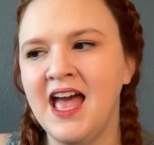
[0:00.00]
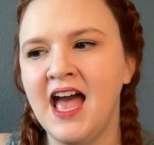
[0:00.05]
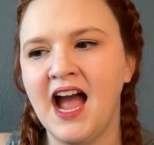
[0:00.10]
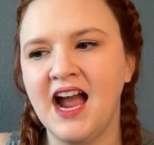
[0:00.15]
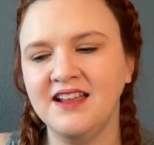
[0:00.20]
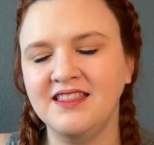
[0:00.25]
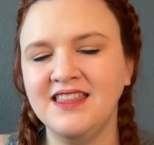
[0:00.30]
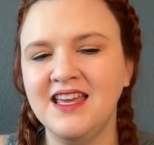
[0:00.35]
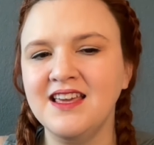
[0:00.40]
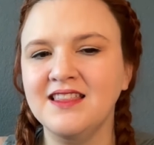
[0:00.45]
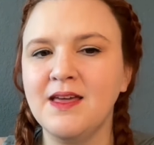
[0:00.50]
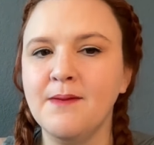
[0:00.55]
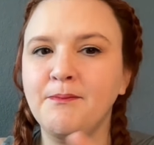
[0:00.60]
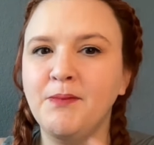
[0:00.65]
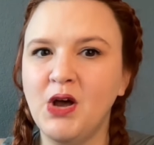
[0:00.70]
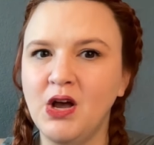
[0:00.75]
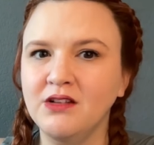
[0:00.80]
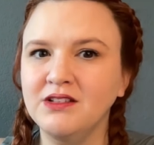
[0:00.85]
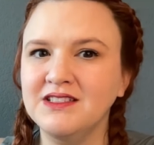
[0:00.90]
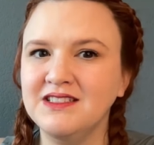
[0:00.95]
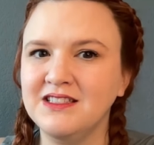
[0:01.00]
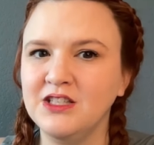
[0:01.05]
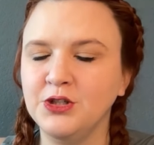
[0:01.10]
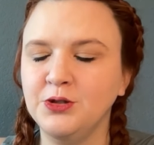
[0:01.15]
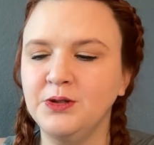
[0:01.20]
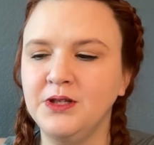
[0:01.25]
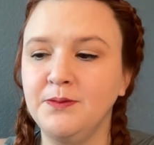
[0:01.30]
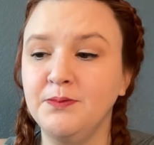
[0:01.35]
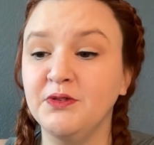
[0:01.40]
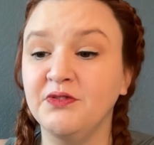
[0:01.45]
I think that Paul is the
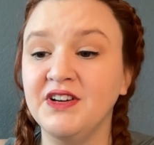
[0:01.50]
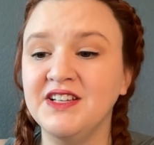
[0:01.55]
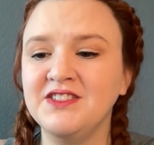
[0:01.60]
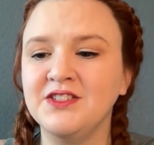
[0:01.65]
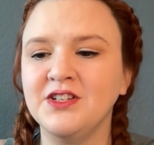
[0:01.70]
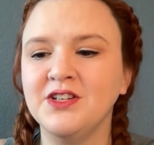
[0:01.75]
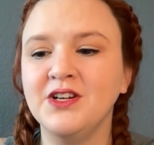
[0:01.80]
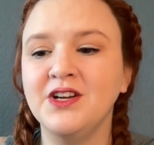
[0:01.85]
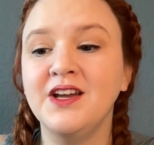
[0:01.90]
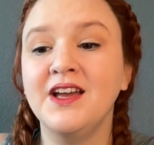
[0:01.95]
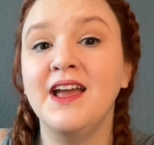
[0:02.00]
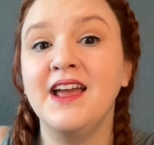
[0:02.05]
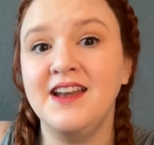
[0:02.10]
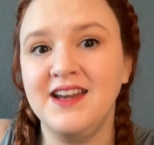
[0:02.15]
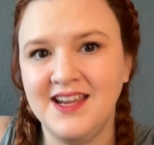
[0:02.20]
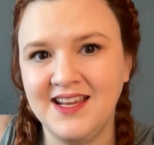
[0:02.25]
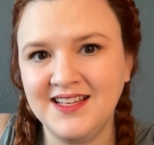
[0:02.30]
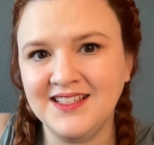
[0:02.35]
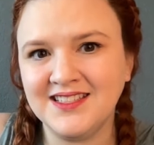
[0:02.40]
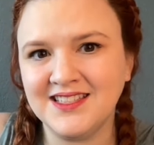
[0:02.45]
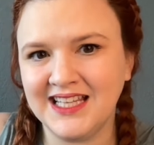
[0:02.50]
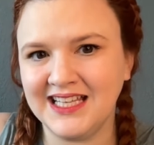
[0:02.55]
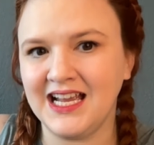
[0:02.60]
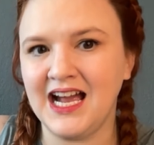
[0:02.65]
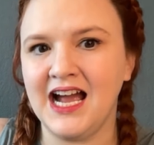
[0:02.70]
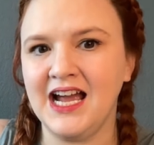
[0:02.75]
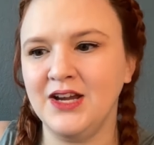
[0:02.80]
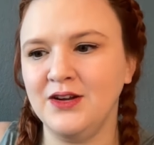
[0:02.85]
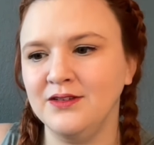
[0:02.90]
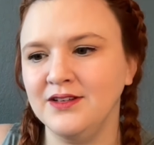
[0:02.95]
kooky professor and he's the
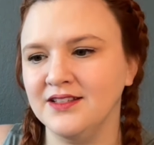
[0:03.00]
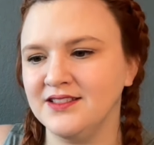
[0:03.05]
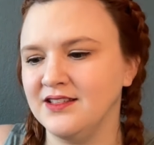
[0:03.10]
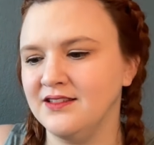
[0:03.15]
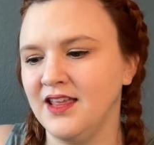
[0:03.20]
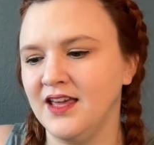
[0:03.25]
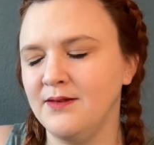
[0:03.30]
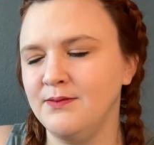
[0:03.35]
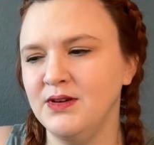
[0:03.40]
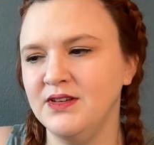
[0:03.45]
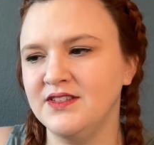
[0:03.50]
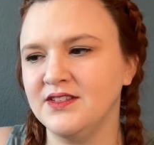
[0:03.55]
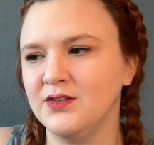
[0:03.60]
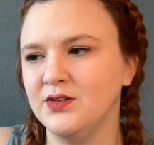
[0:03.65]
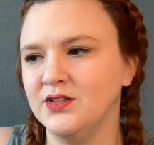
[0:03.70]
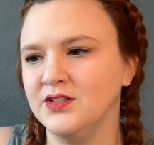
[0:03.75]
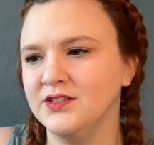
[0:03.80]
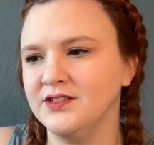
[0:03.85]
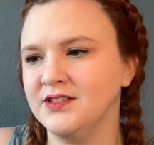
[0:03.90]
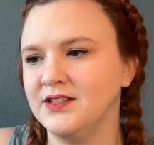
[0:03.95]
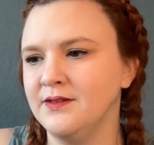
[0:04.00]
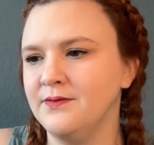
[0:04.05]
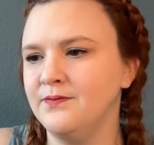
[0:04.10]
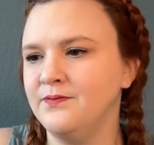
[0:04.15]
guy who doesn't like musicals.